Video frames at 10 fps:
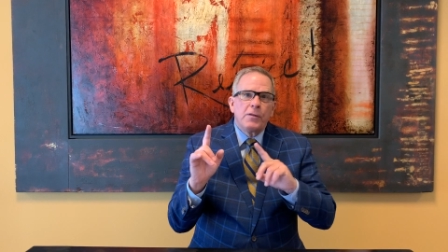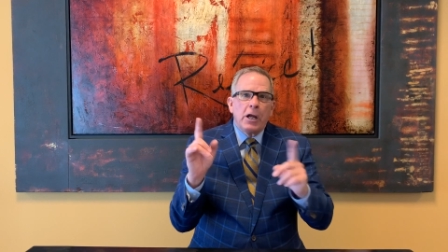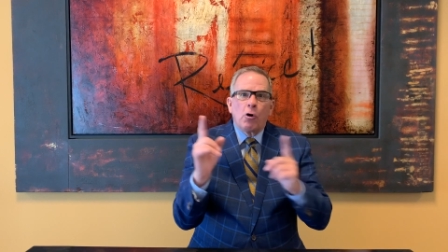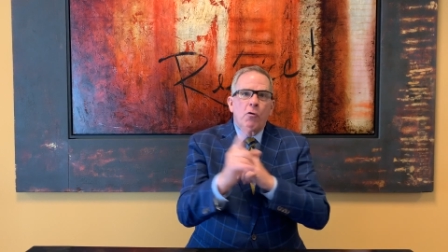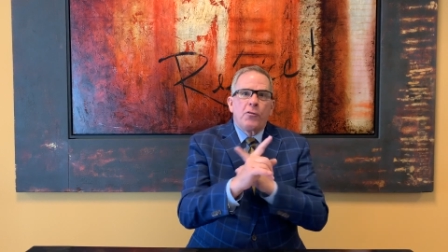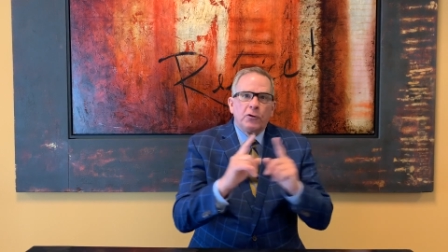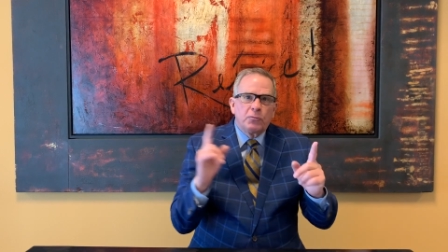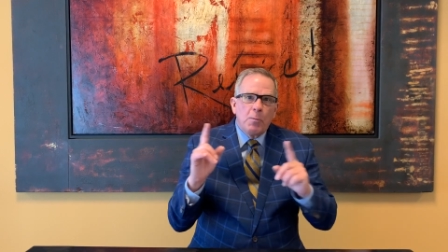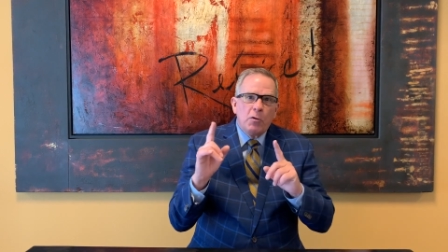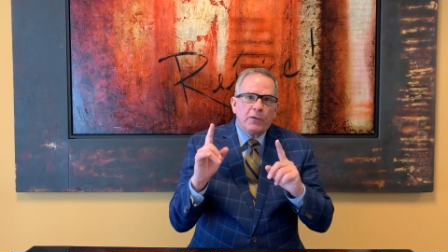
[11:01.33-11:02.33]
The earth is
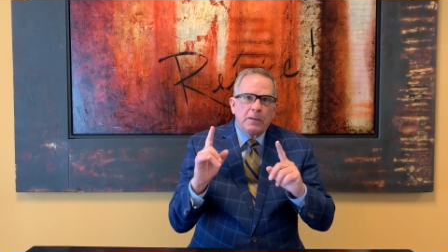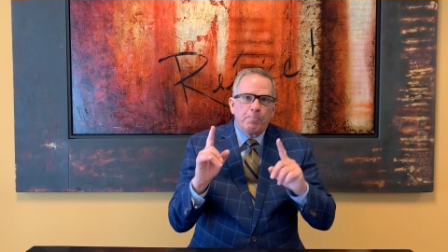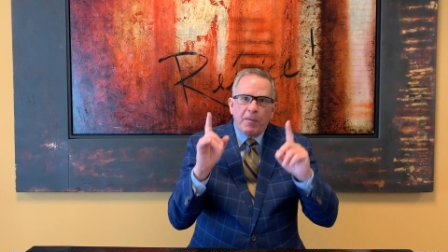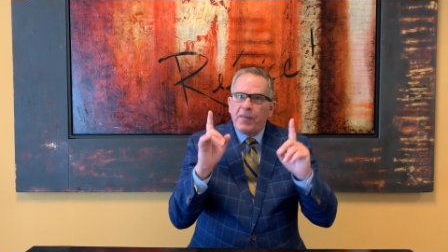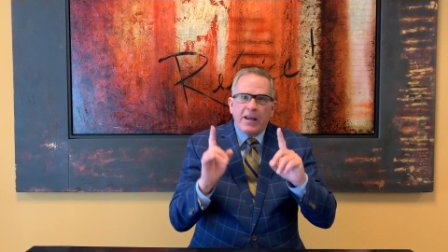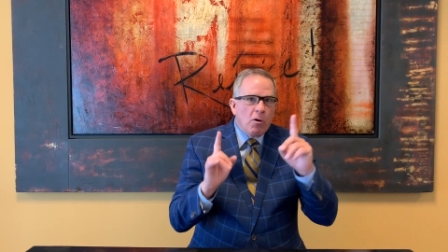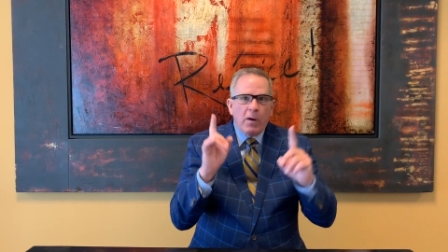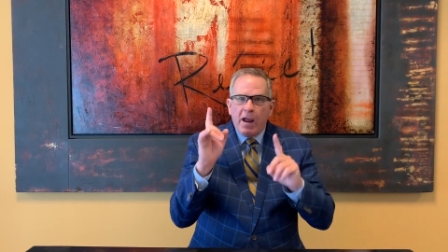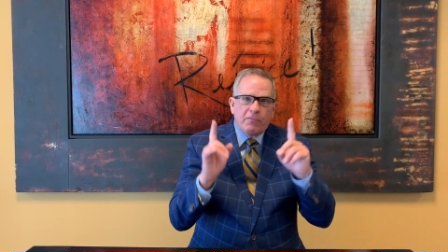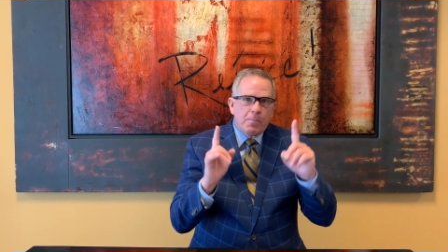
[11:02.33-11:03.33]
moving, but they
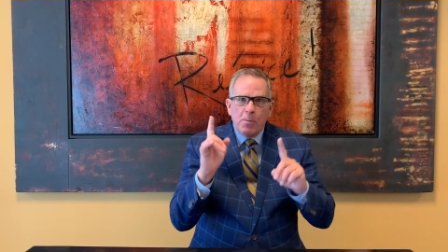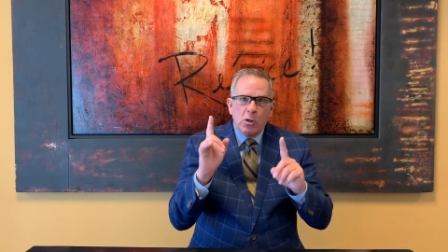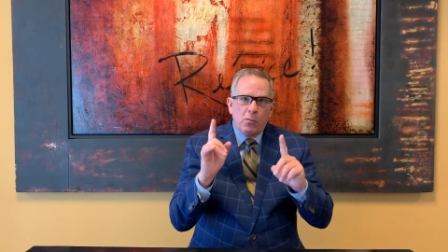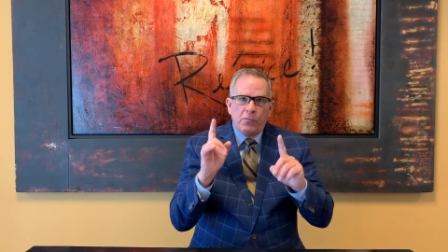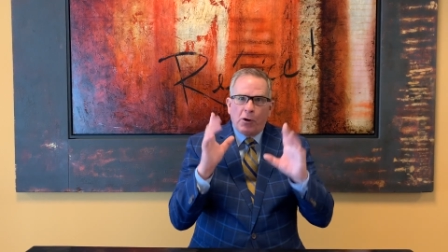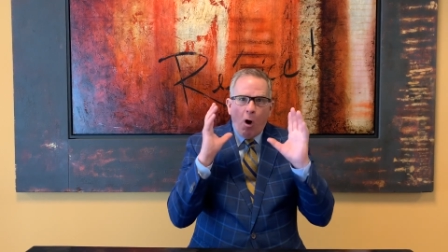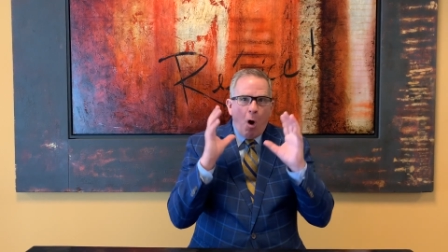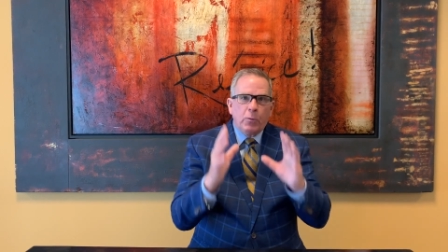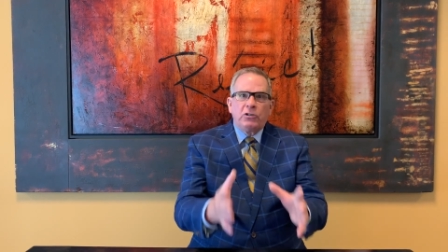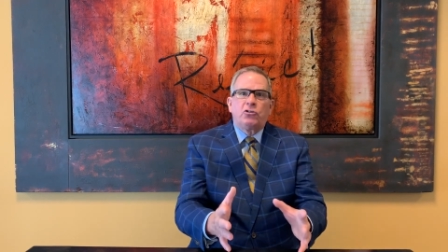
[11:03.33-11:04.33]
don't ever move. They're
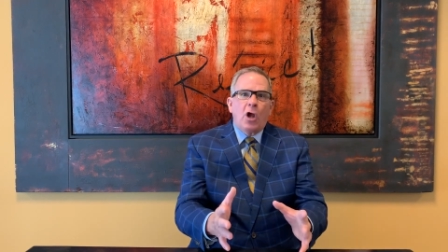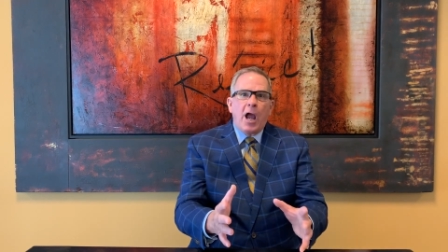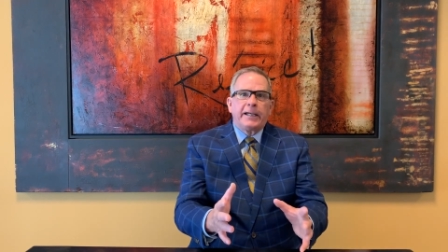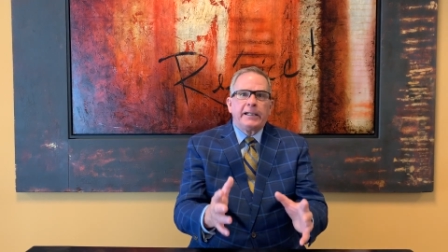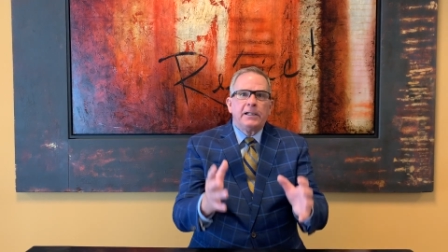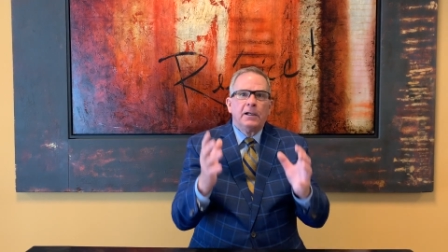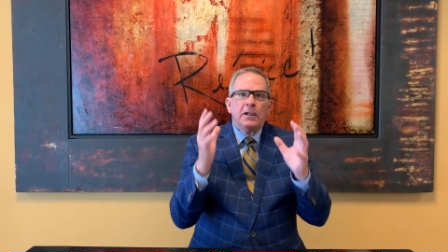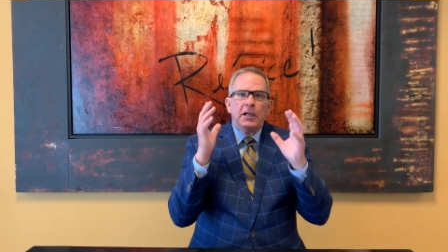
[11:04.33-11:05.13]
always shining.